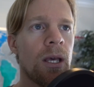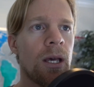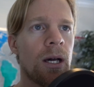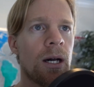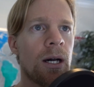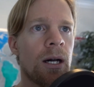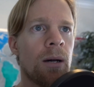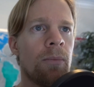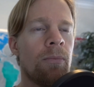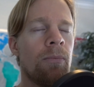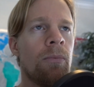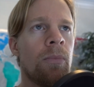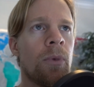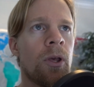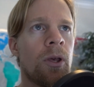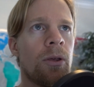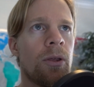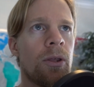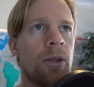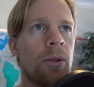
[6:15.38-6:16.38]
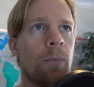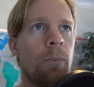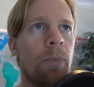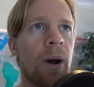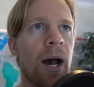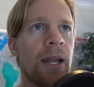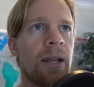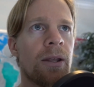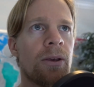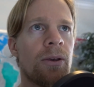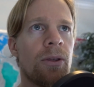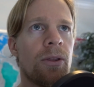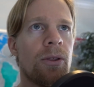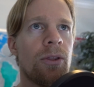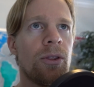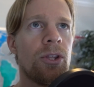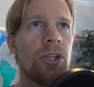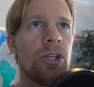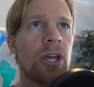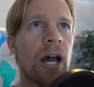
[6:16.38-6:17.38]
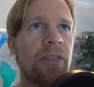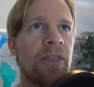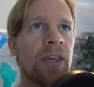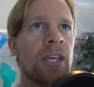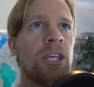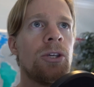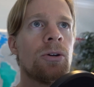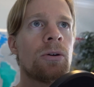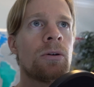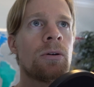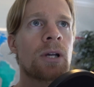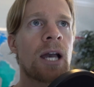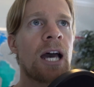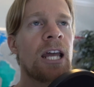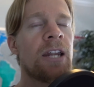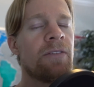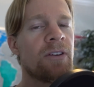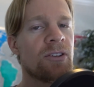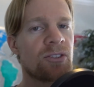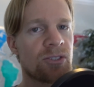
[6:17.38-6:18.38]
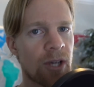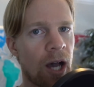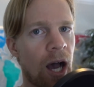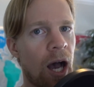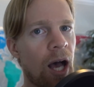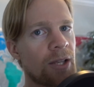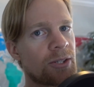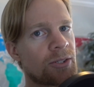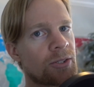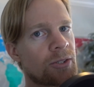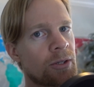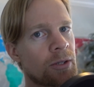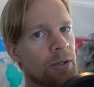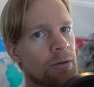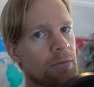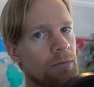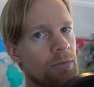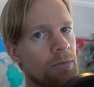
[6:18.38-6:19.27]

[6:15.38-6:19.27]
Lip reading: But I think you'll kind of exhaust